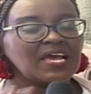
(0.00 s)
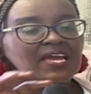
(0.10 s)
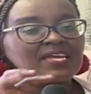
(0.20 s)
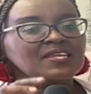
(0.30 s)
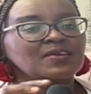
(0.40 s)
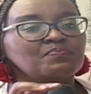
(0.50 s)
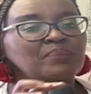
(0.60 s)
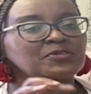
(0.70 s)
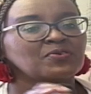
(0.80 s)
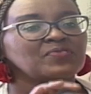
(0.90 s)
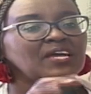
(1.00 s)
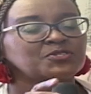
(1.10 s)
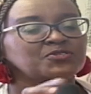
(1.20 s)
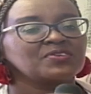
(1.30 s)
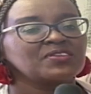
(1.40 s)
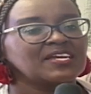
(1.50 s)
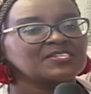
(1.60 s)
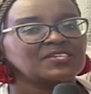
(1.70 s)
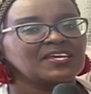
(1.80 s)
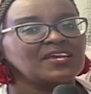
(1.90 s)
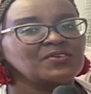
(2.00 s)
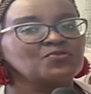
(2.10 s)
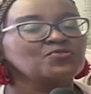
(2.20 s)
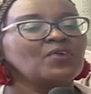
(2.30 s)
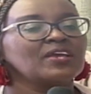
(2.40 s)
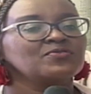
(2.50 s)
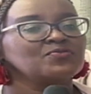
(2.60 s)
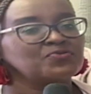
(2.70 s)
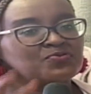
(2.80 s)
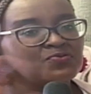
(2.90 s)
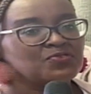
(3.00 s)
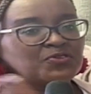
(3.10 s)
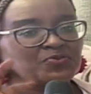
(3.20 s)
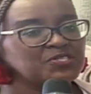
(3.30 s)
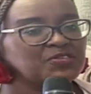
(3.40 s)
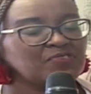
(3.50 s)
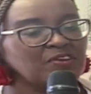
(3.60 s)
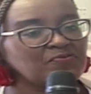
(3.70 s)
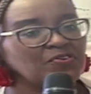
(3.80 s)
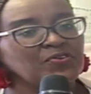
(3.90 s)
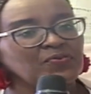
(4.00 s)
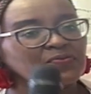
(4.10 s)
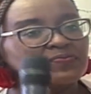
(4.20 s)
any part of that story that you it was different for you?